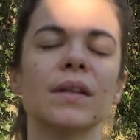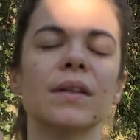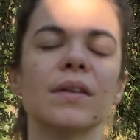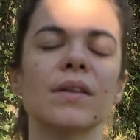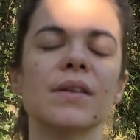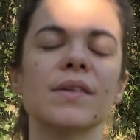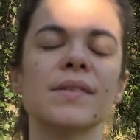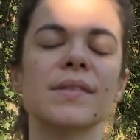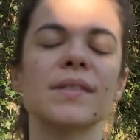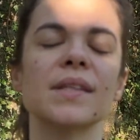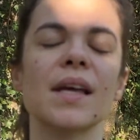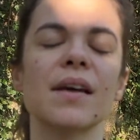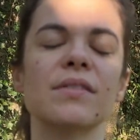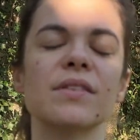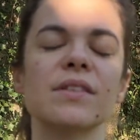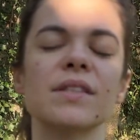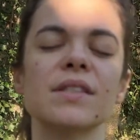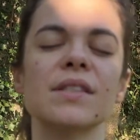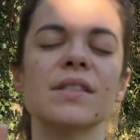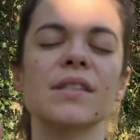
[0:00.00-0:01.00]
the
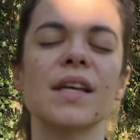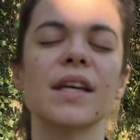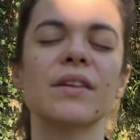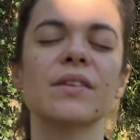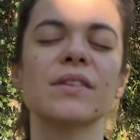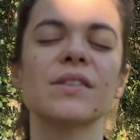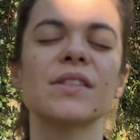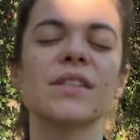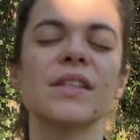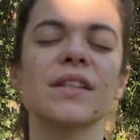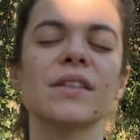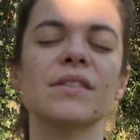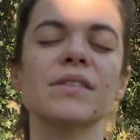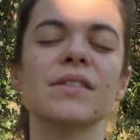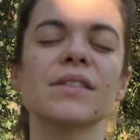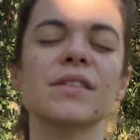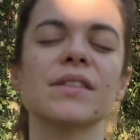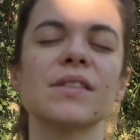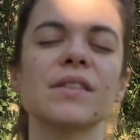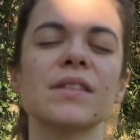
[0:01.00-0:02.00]
7 sacred
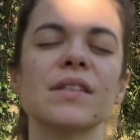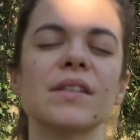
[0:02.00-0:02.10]
seals.